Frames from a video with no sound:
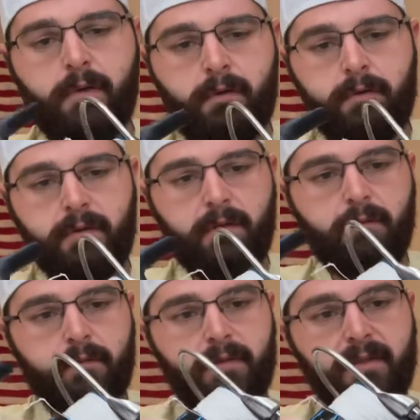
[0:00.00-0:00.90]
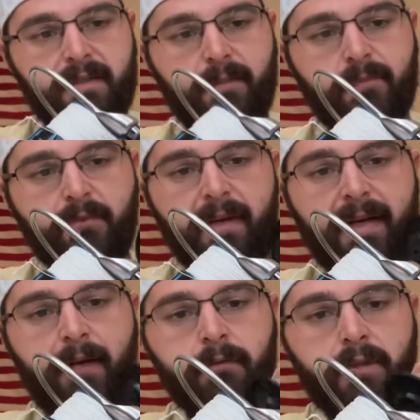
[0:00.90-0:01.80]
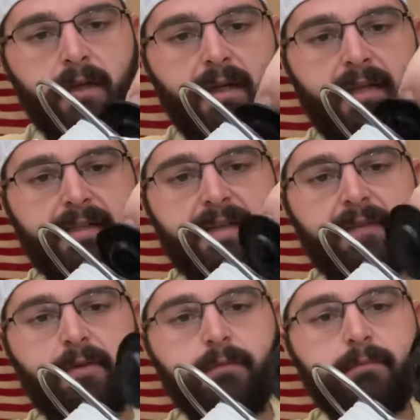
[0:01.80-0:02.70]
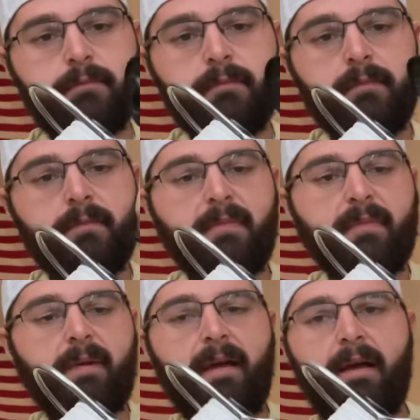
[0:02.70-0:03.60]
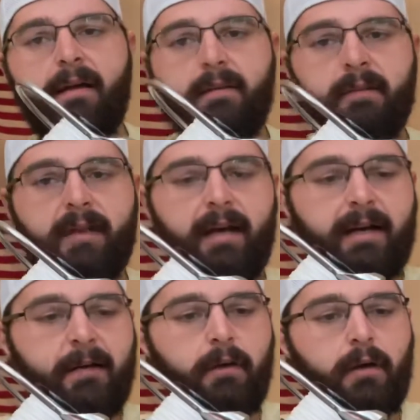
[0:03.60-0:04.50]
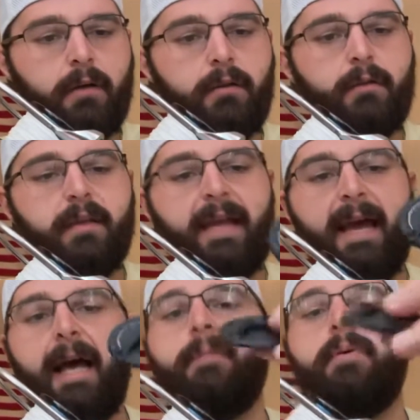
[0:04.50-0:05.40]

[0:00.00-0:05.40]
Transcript: So this comes right out. It does have the cutout on the cap